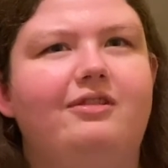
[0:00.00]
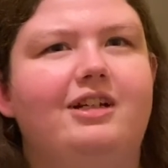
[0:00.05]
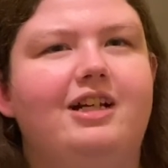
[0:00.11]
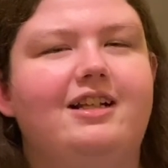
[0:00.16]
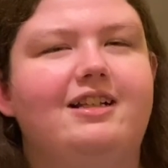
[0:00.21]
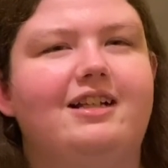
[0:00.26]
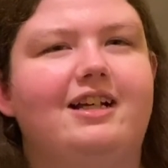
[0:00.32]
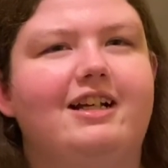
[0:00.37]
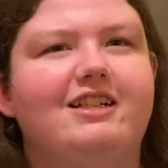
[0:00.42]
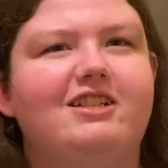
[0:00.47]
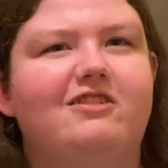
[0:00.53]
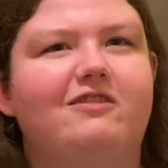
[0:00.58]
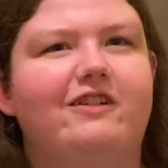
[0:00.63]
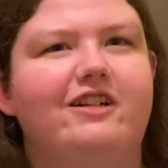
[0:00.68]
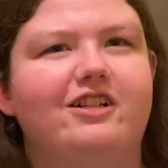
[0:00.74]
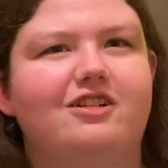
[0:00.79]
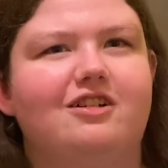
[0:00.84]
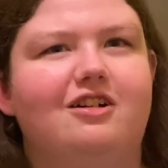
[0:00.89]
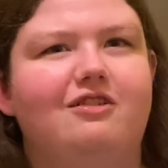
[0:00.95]
and nice
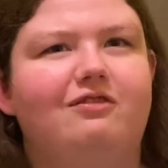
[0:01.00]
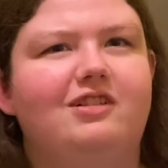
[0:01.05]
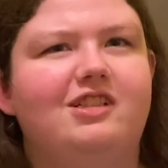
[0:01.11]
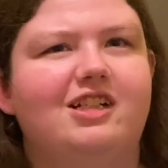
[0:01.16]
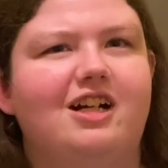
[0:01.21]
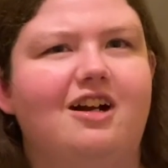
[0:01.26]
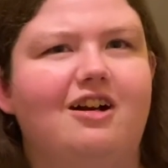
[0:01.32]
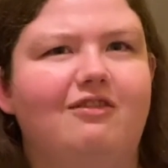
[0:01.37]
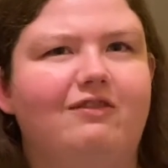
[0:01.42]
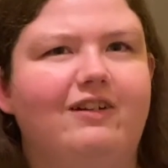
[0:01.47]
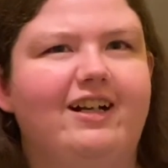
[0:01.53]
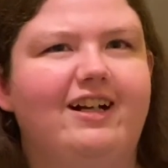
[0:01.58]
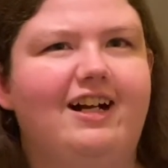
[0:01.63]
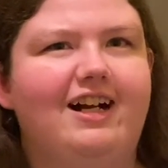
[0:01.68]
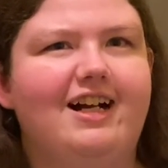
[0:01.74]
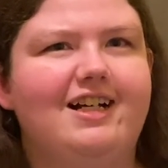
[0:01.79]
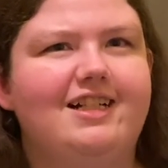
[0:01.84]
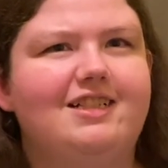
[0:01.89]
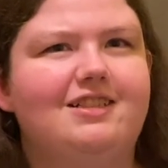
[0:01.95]
intro for tarot for you
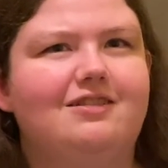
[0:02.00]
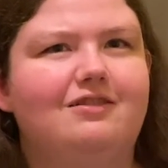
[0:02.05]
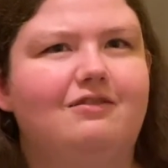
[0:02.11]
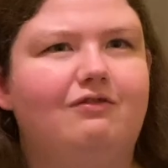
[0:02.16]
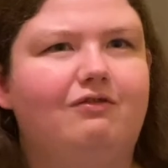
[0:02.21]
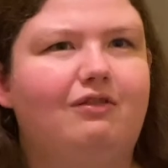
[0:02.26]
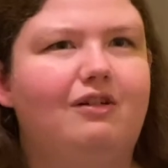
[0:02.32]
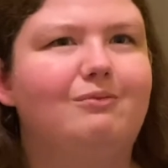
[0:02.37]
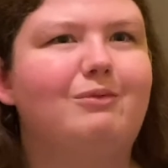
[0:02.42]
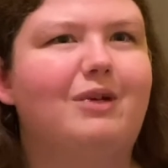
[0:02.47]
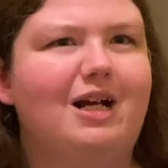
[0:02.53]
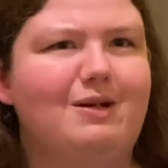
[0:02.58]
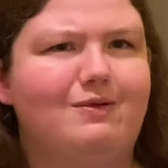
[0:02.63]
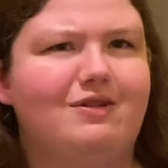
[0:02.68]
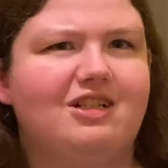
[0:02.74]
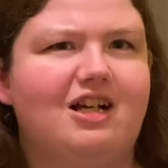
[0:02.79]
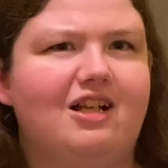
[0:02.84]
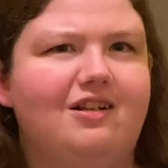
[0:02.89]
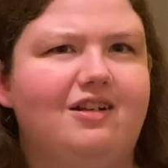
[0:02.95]
guys from my
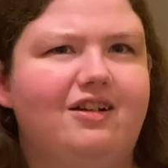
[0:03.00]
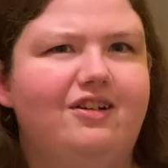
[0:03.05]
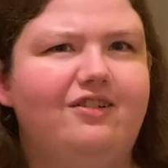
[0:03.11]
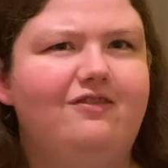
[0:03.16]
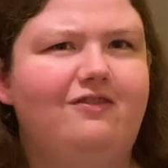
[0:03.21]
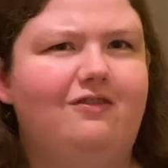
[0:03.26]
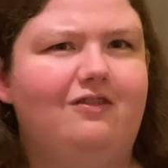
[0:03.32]
perspective.